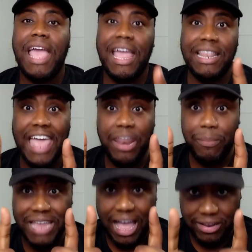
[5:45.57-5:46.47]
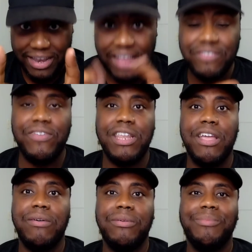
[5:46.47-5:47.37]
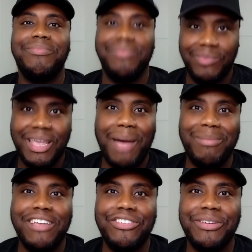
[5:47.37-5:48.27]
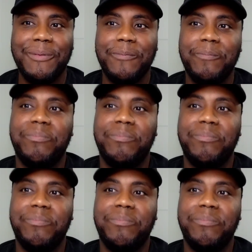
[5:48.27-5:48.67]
And that'll be our next video. God bless you.